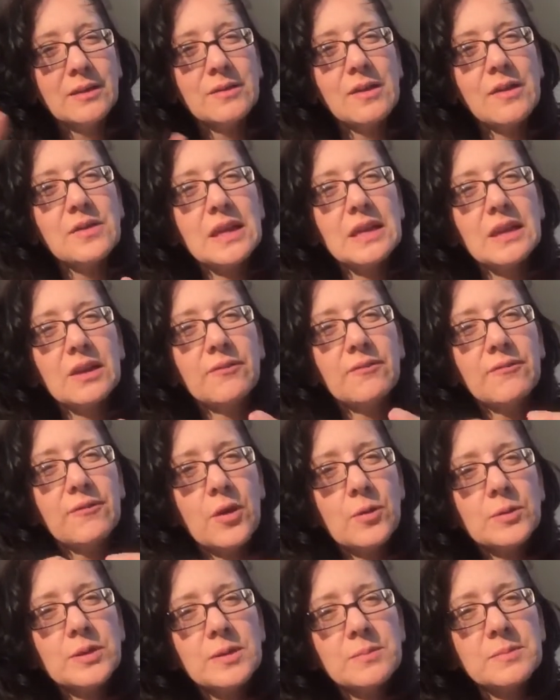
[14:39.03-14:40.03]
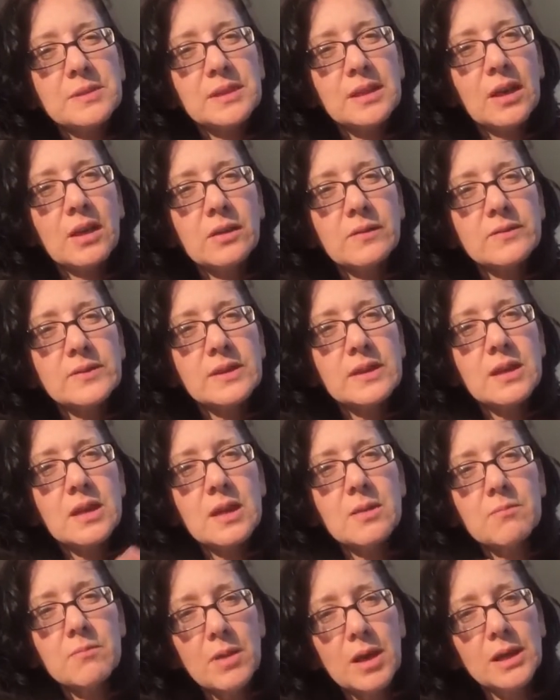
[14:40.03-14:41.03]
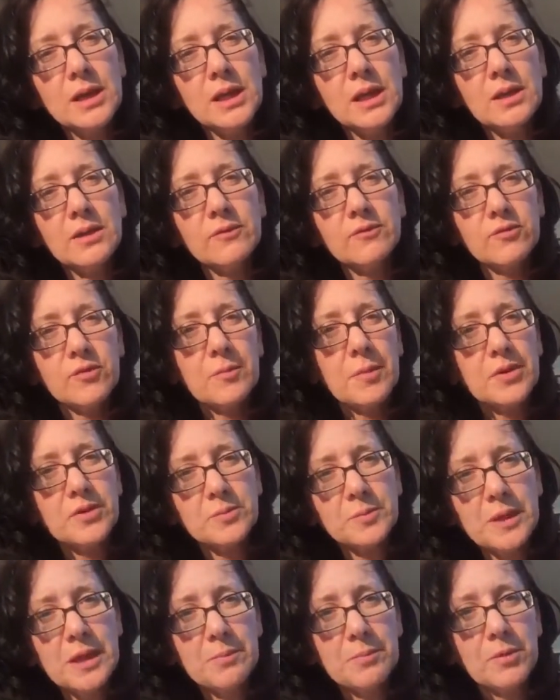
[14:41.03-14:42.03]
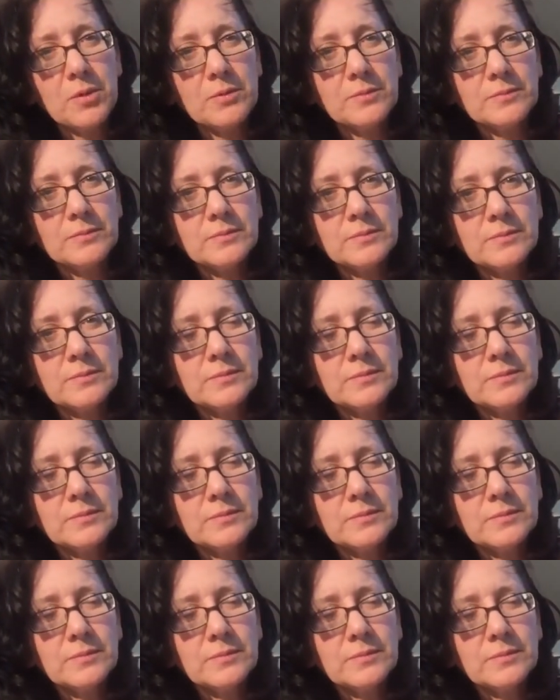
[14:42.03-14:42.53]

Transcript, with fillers: that they can vote themselves money from other people,